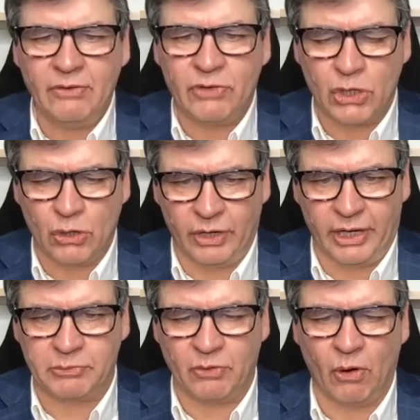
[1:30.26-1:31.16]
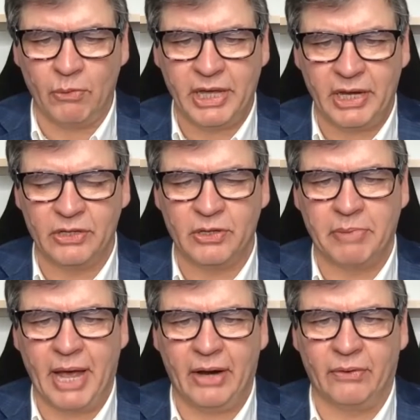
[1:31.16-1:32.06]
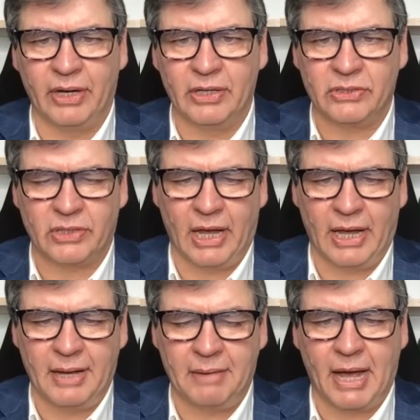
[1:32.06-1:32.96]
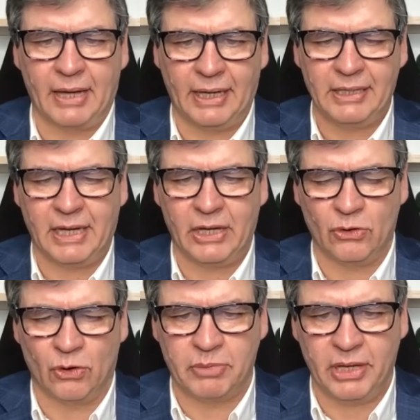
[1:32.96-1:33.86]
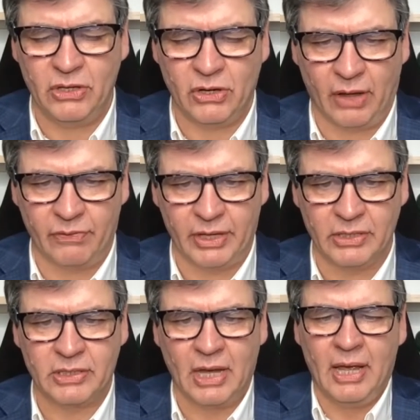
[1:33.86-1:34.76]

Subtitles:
of curious, before we get into batteries, I'd like to get your opinion on this.